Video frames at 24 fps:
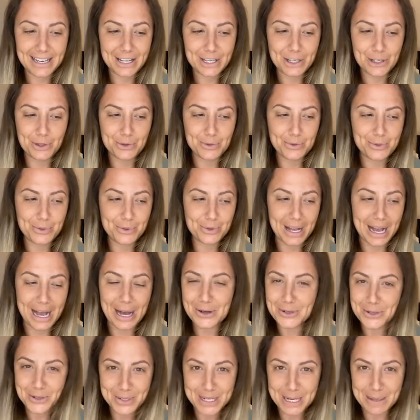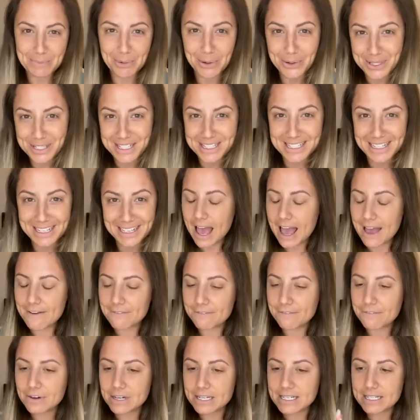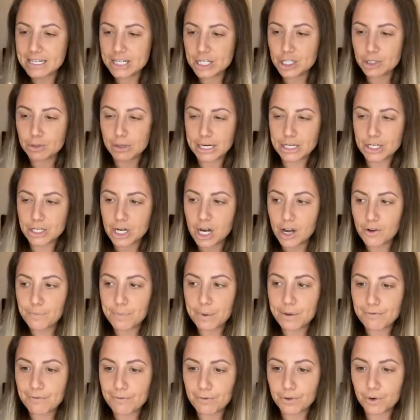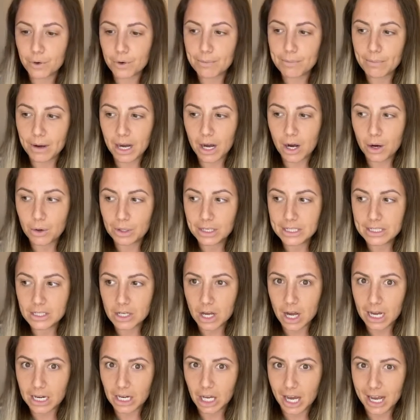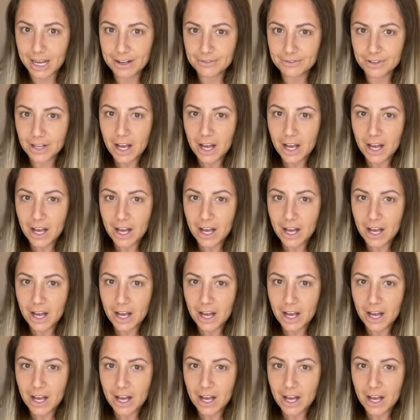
you how do you stay positive every situation i've been through in my whole entire life